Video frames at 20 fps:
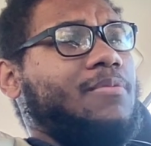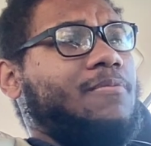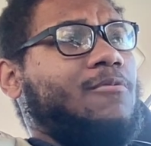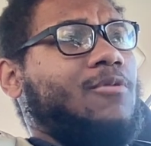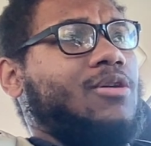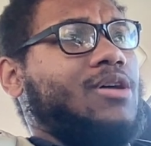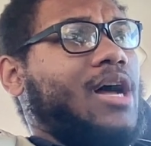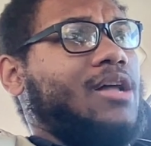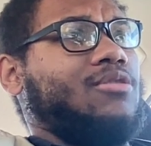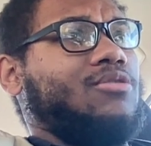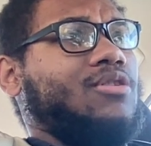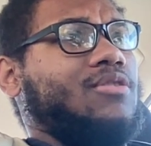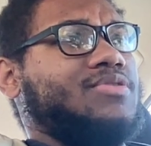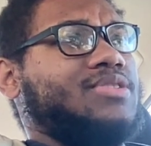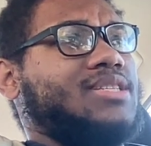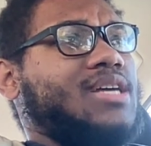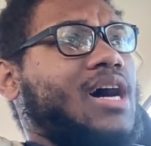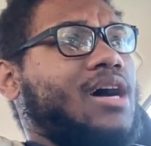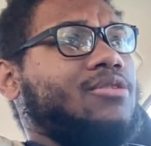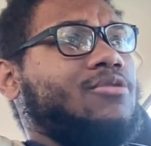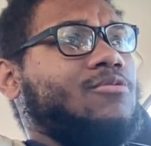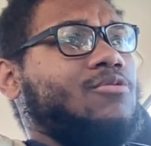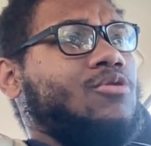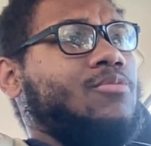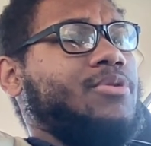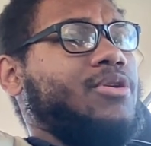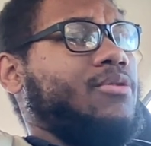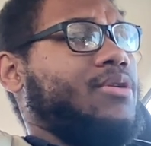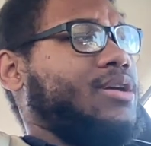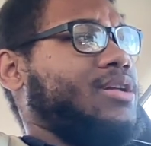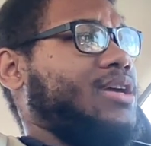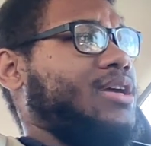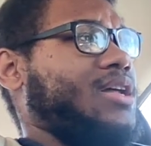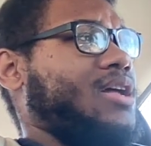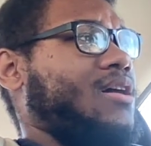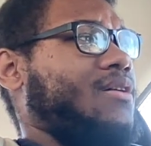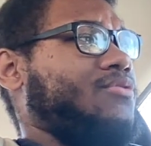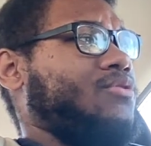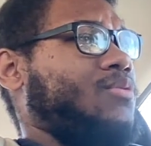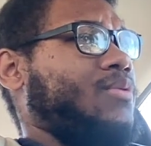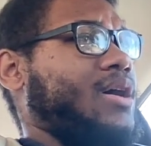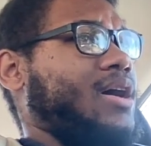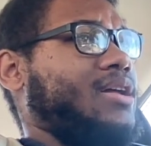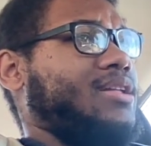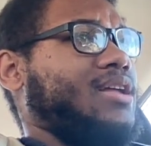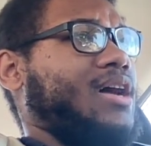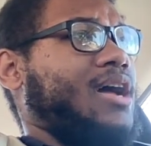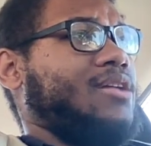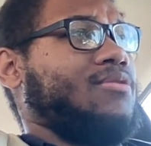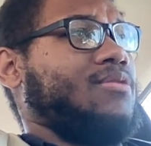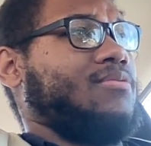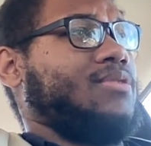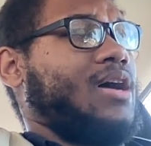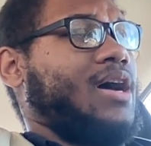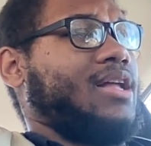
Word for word: well, I don't know if Scott or Rubio are going to get out of the way. I, I don't.